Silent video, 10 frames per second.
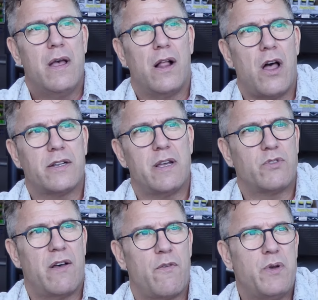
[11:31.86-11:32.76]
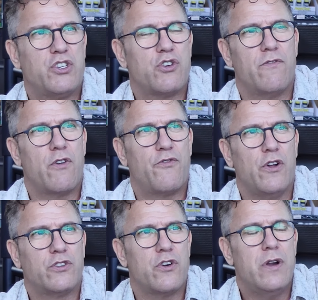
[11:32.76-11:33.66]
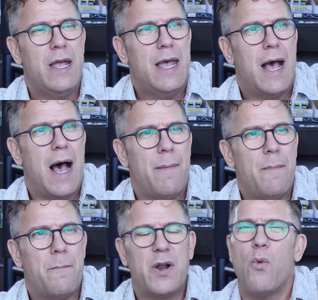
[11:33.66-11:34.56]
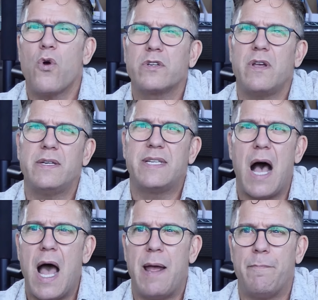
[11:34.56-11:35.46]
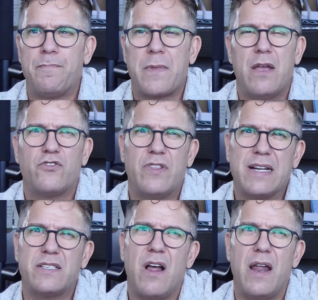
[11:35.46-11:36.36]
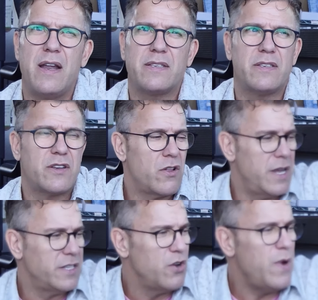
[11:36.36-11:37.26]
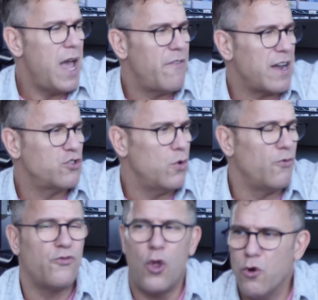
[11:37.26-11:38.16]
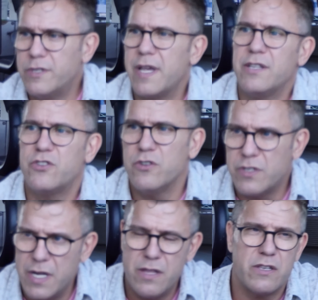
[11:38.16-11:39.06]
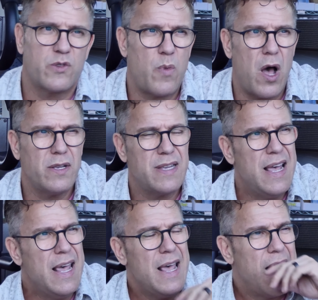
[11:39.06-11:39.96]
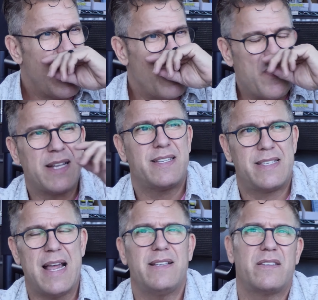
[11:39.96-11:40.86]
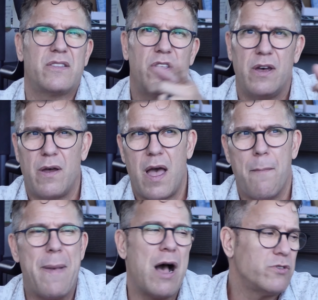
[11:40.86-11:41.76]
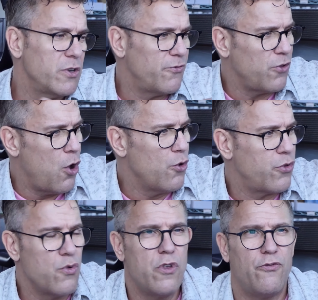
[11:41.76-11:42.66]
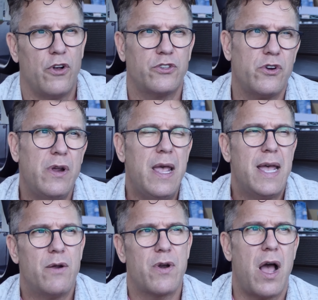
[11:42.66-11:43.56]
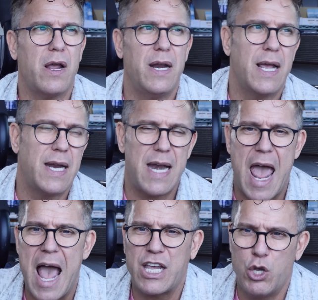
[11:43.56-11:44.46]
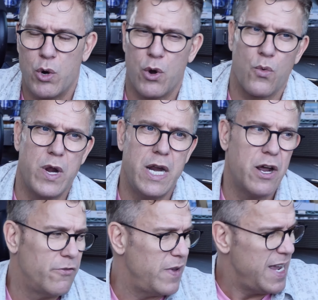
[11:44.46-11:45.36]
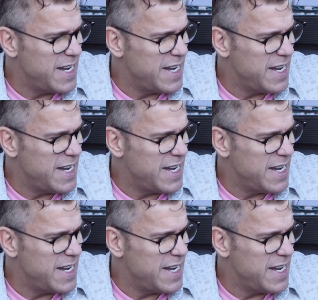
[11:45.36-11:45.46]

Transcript: a lot of times I'll have a picture of your filter, um, but it works on time. So that's not necessarily until we have actual flow sensors in the spas um, that sense the amount of flow through the filter, and we're not going to get an accurate read of